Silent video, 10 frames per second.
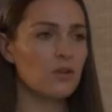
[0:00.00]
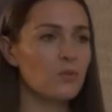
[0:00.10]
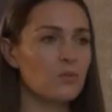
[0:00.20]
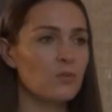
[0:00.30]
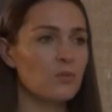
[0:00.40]

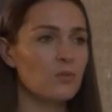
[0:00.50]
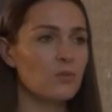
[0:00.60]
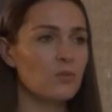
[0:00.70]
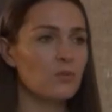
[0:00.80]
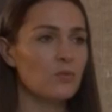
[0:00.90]
No, he's
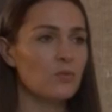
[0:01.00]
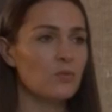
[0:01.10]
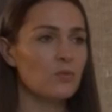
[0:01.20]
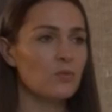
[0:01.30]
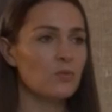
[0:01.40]
gutted because
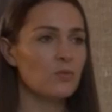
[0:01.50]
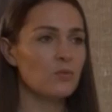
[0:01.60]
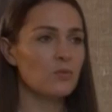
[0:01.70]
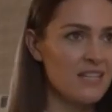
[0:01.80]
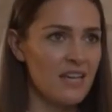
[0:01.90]
I
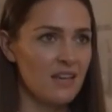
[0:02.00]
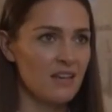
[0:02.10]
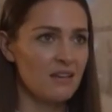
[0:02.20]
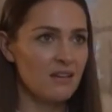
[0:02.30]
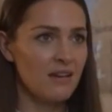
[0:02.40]
didn't take
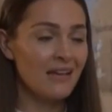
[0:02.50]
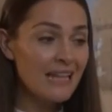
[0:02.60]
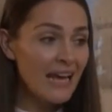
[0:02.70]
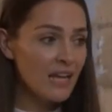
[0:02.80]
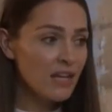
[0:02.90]
it. And
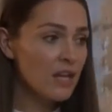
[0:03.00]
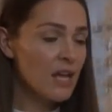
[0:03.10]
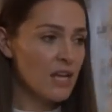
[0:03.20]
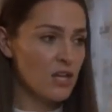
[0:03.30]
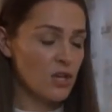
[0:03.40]
then
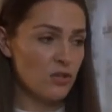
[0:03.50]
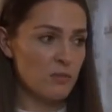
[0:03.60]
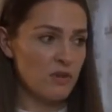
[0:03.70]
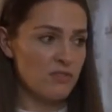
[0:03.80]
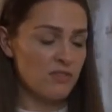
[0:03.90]
he accused
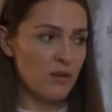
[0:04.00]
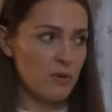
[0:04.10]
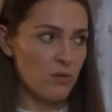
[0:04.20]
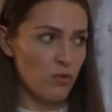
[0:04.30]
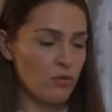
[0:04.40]
me of
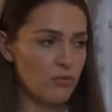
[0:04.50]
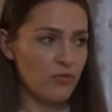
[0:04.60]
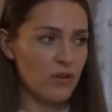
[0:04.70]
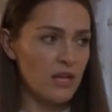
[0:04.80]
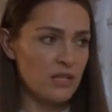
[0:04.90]
developing real
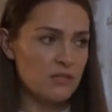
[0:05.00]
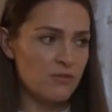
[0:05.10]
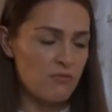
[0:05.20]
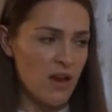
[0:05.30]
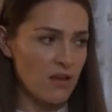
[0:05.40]
feelings
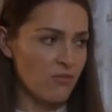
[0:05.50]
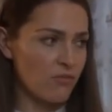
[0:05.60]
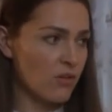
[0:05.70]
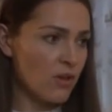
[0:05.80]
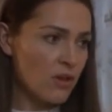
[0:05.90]
for Rafe.